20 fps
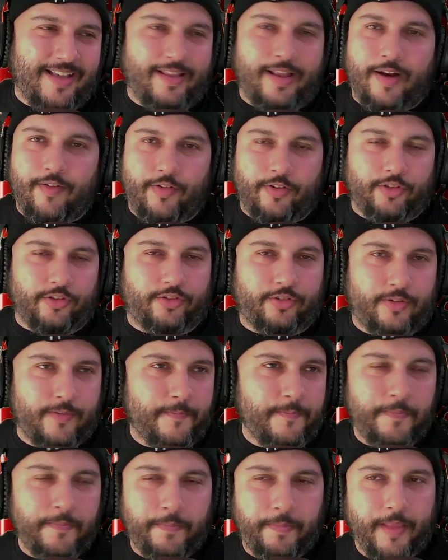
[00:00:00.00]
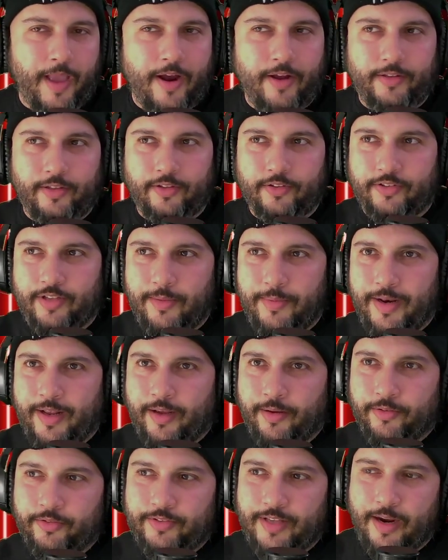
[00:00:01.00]
And then everything just hit me
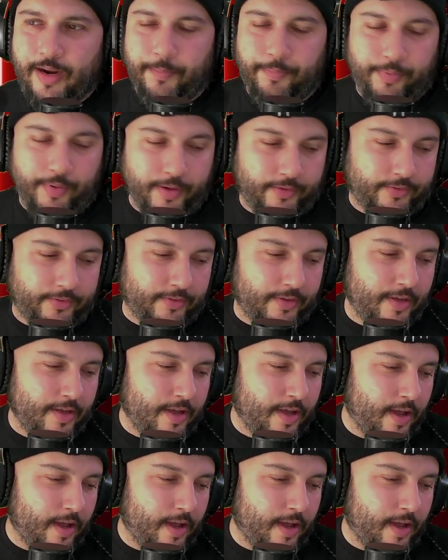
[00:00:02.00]
like a sack of bricks.